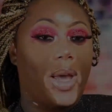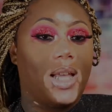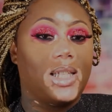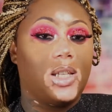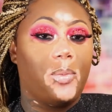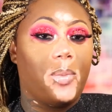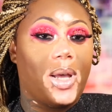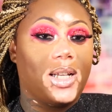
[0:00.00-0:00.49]
back
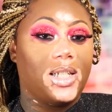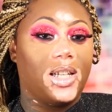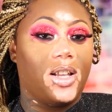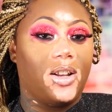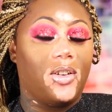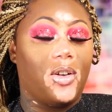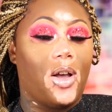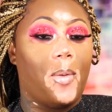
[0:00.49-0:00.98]
to my
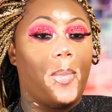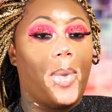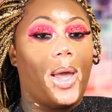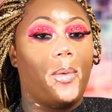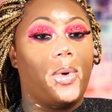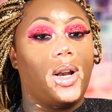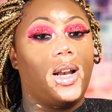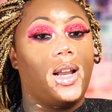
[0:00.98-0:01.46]
channel. I'm
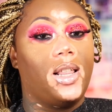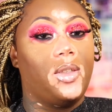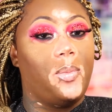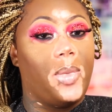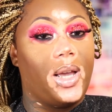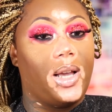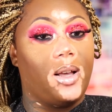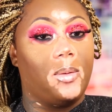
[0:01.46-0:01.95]
back with another
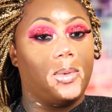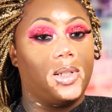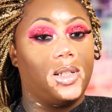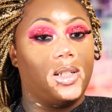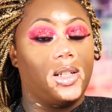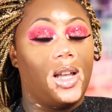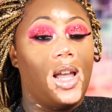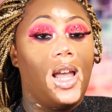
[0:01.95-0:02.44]
makeup
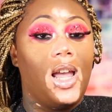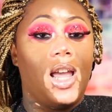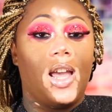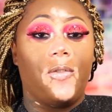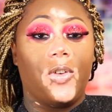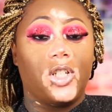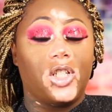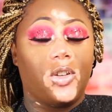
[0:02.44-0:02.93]
look.
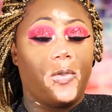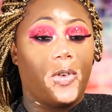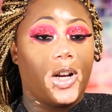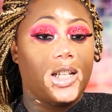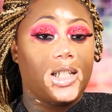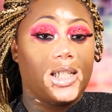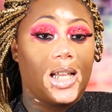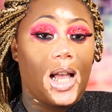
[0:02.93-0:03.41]
If it's your
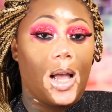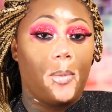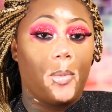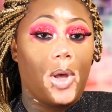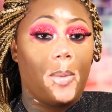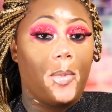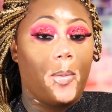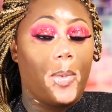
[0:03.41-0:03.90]
first time
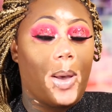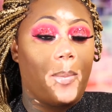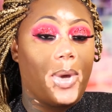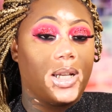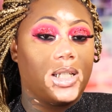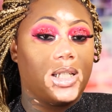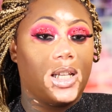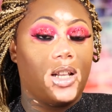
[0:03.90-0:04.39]
coming by
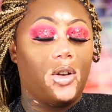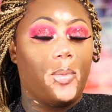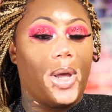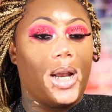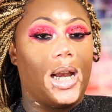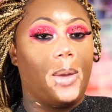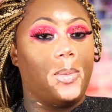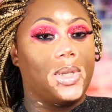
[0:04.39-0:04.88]
my channel,
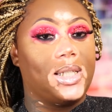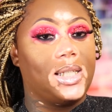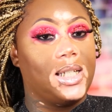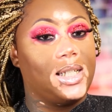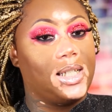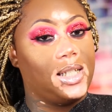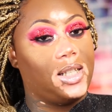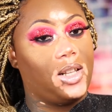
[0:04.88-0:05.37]
my name is
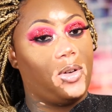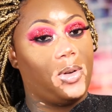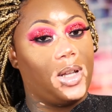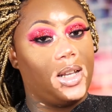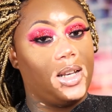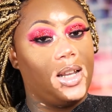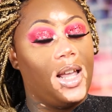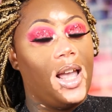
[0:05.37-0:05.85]
TT
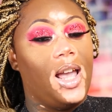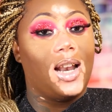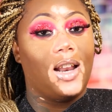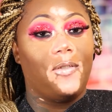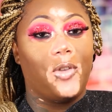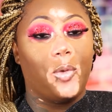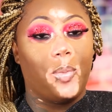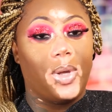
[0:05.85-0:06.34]
Logan, and
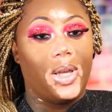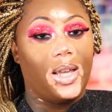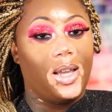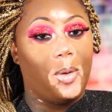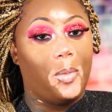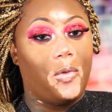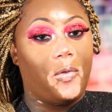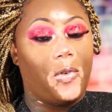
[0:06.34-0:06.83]
if you've been
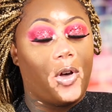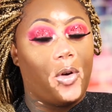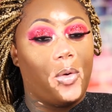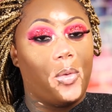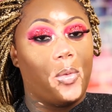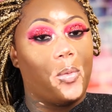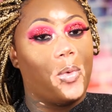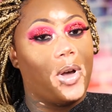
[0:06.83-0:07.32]
here
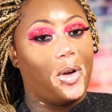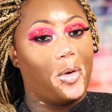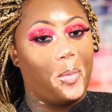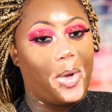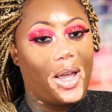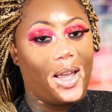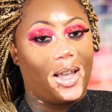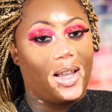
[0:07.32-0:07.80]
before, welcome
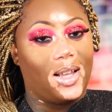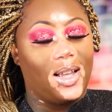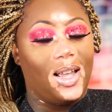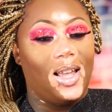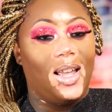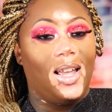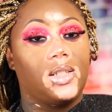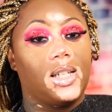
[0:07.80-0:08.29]
back.
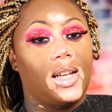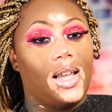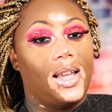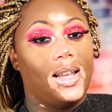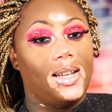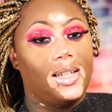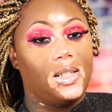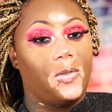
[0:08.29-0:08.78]
So today
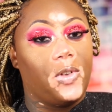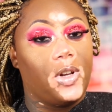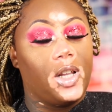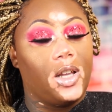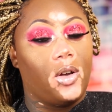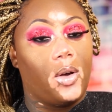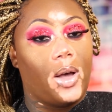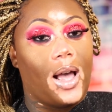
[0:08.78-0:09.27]
in this
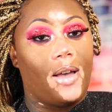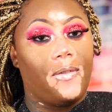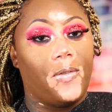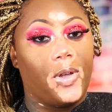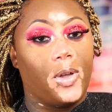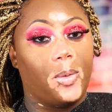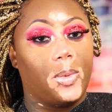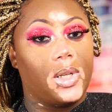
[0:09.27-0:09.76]
video I
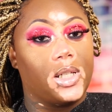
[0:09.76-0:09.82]
filmed